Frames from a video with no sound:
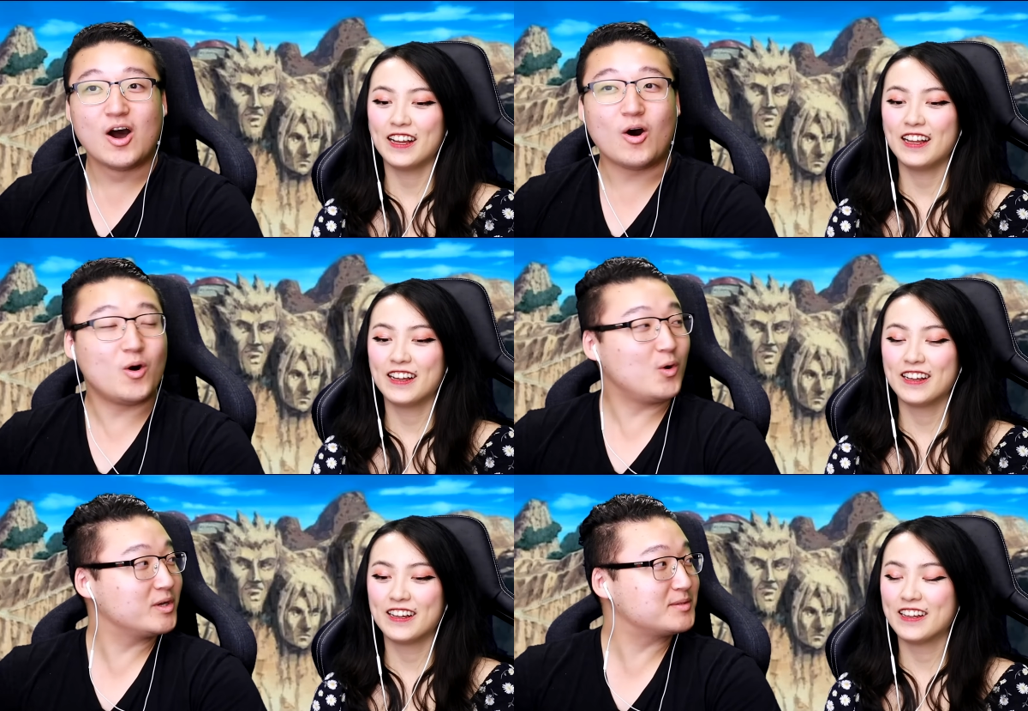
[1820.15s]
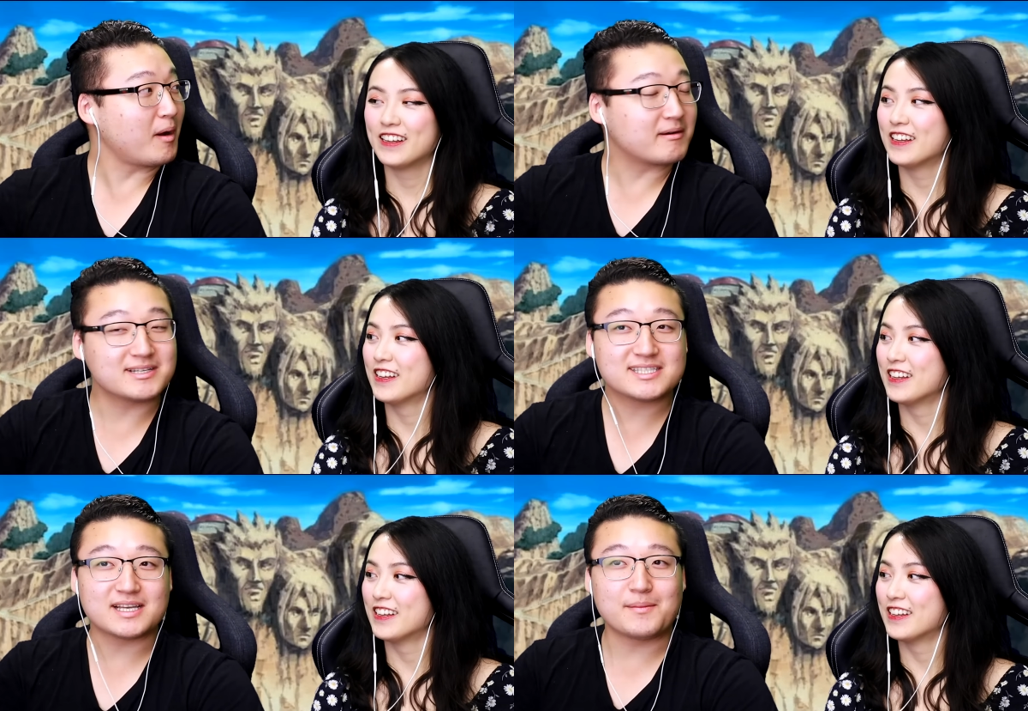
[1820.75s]
Speaker 1: Oh, he's probably gonna
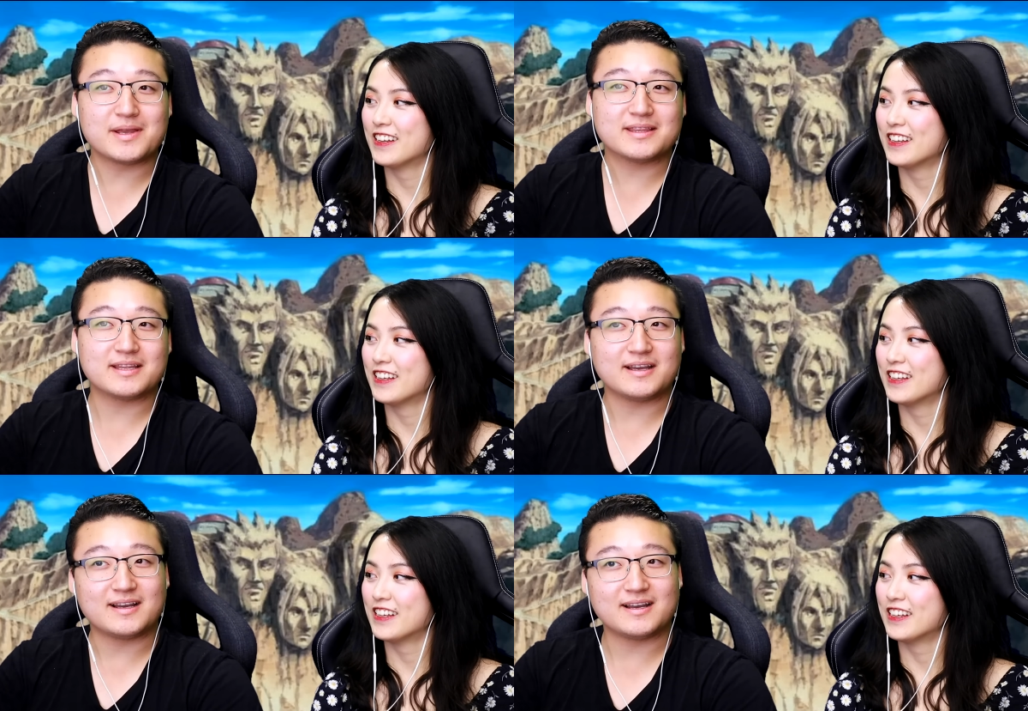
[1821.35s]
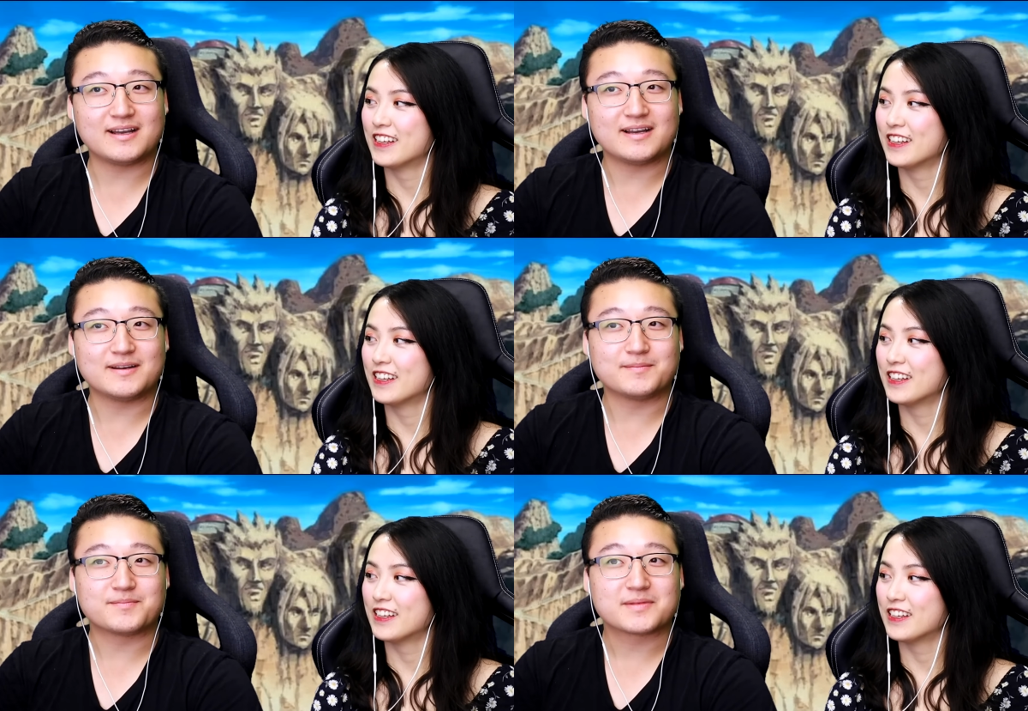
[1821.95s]
summon the.
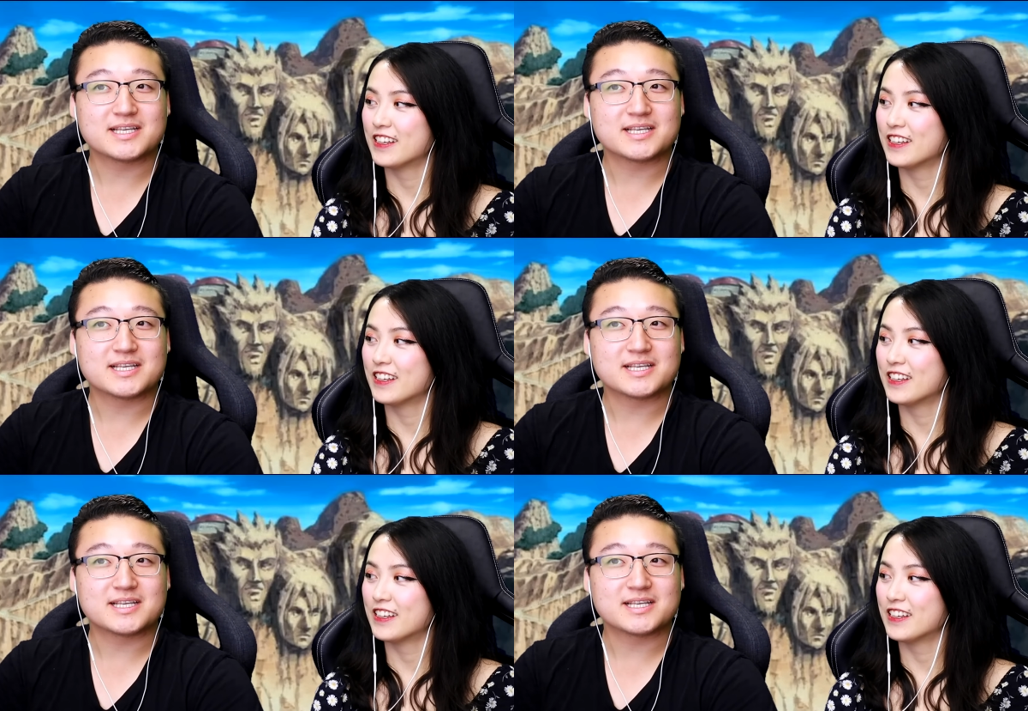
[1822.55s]
Um,